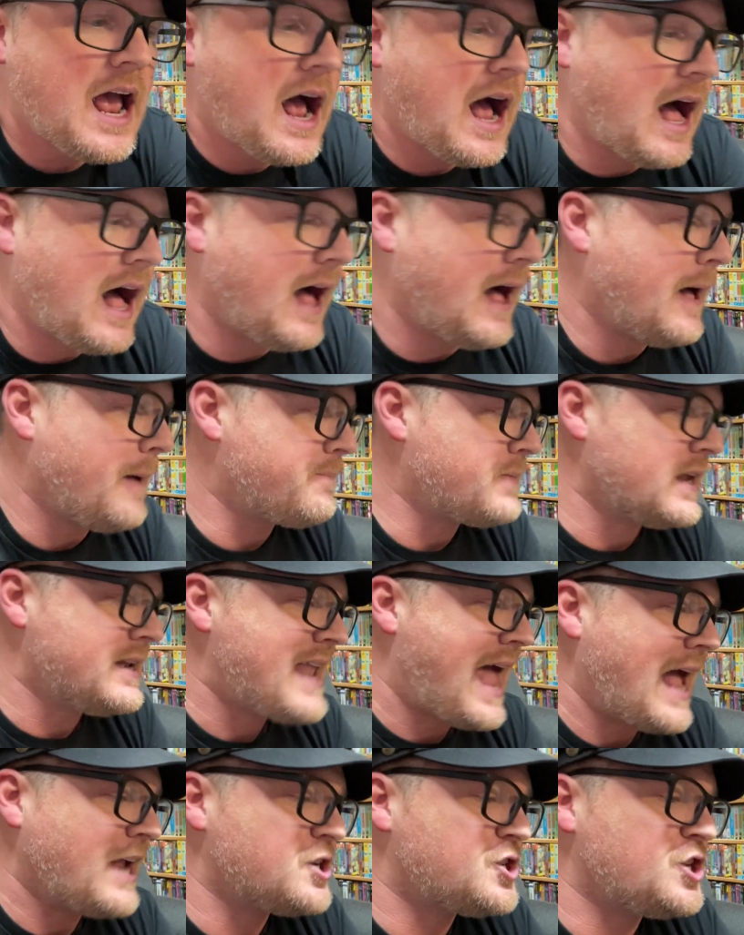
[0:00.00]
Um,
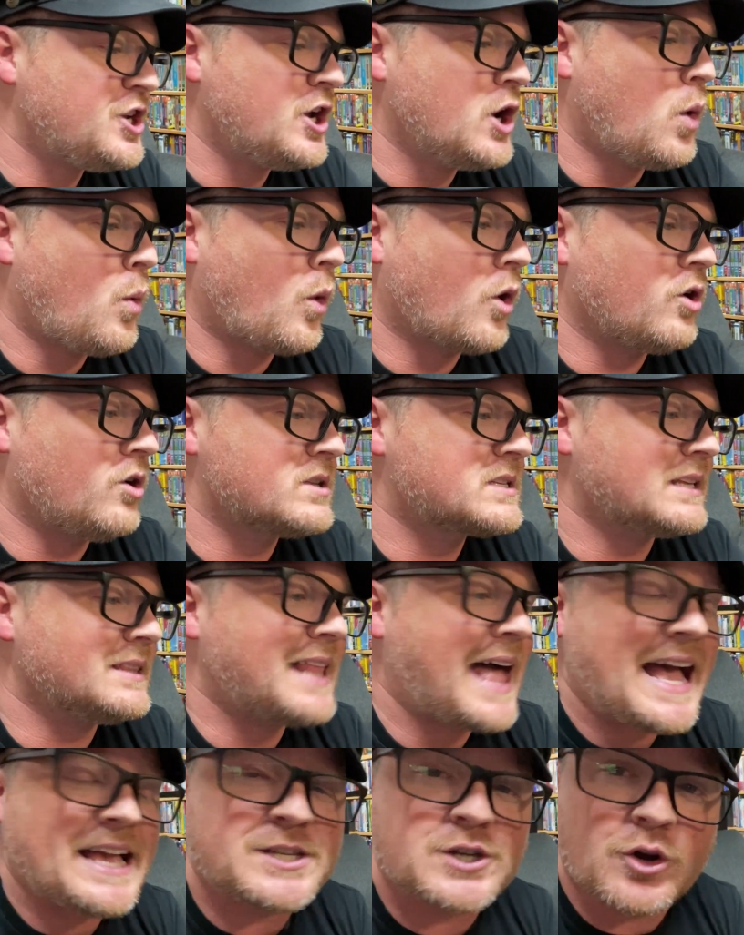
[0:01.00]
Nat Geo World's
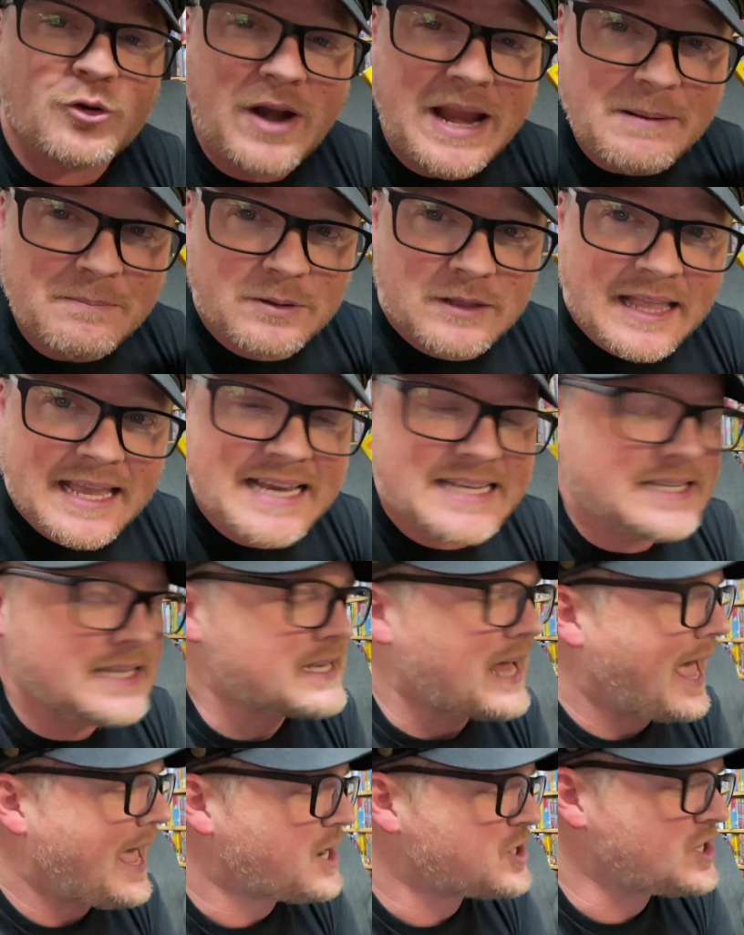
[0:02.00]
Last Great Places.
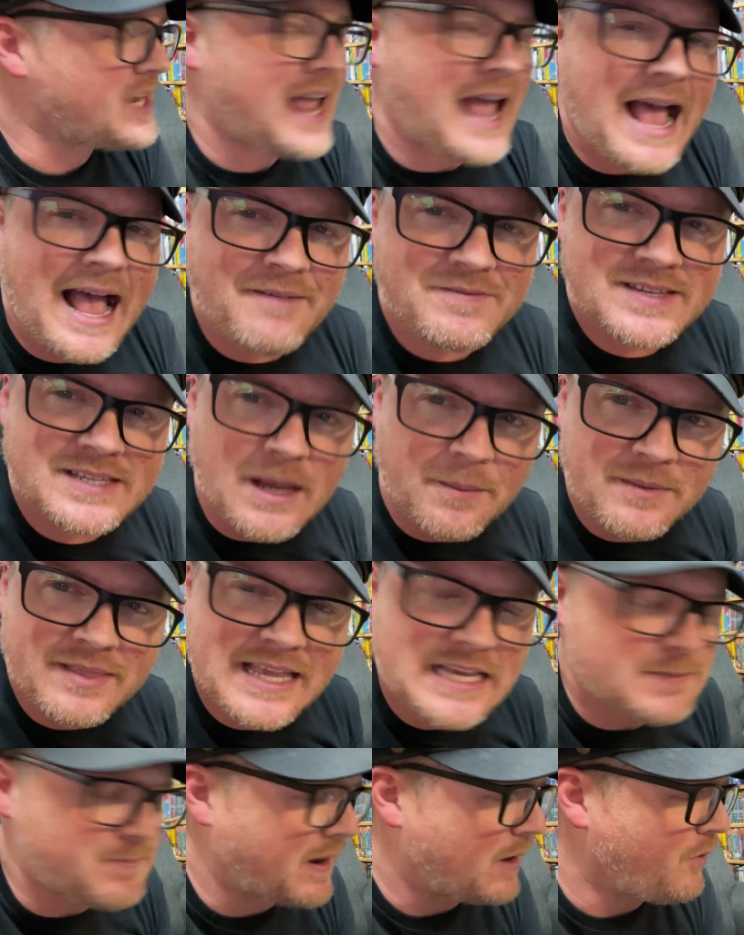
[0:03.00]
I actually have some of
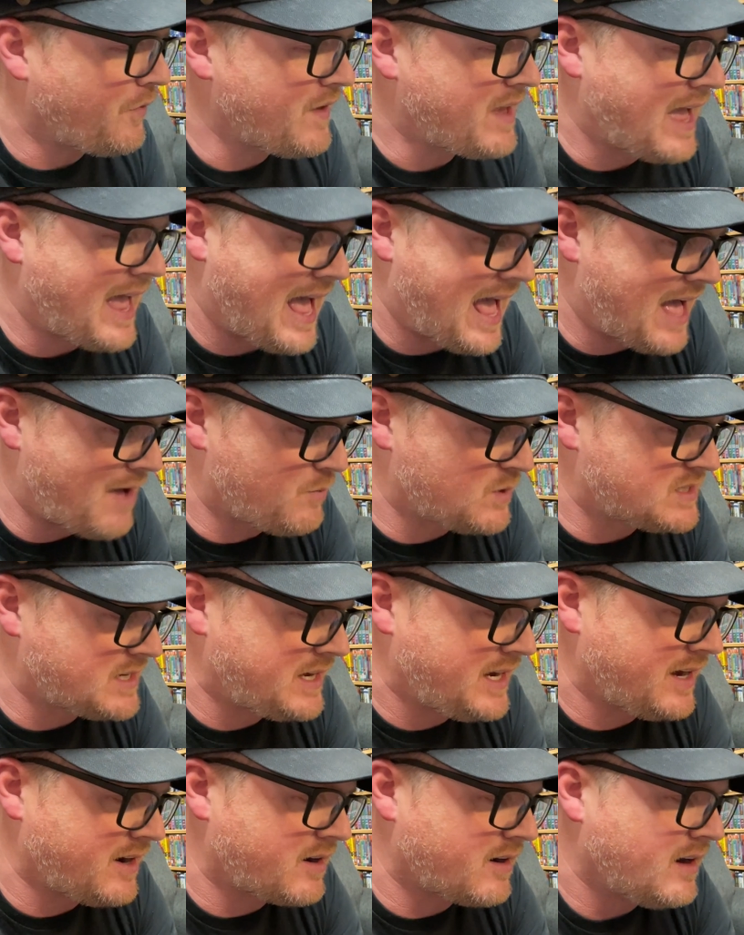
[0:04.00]
these, but I don't think I have what's in
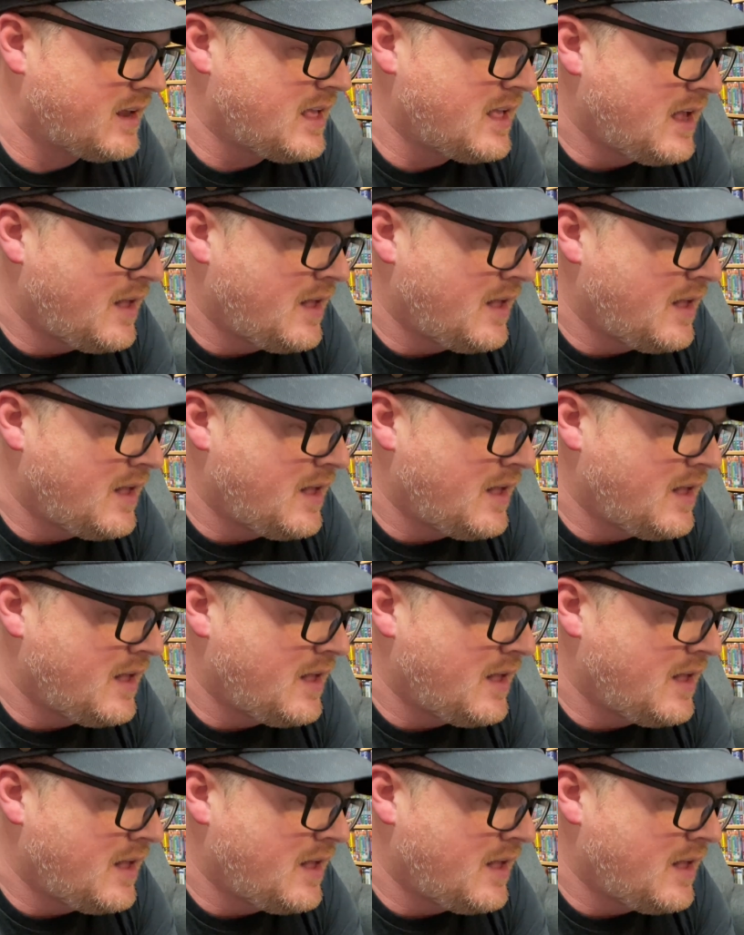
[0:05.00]
here.